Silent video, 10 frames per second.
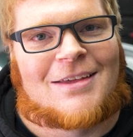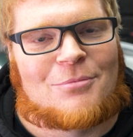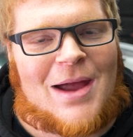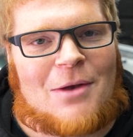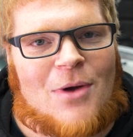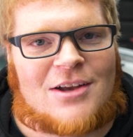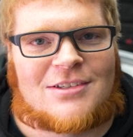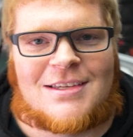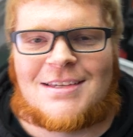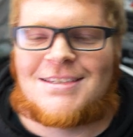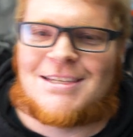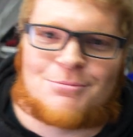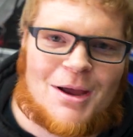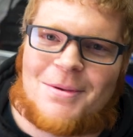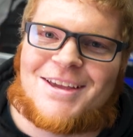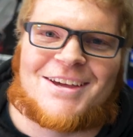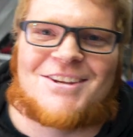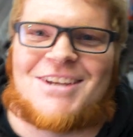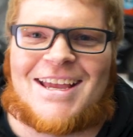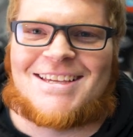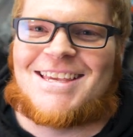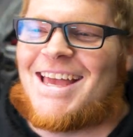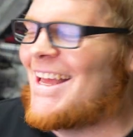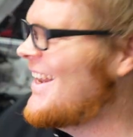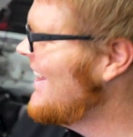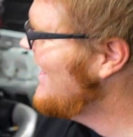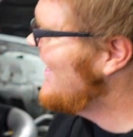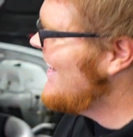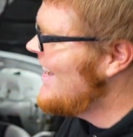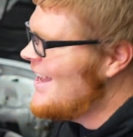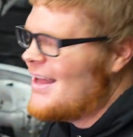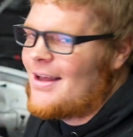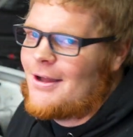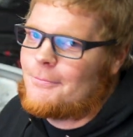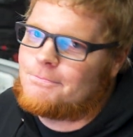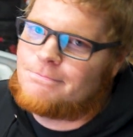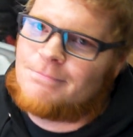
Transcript: If Brad watches this, he's probably going to shake his head. I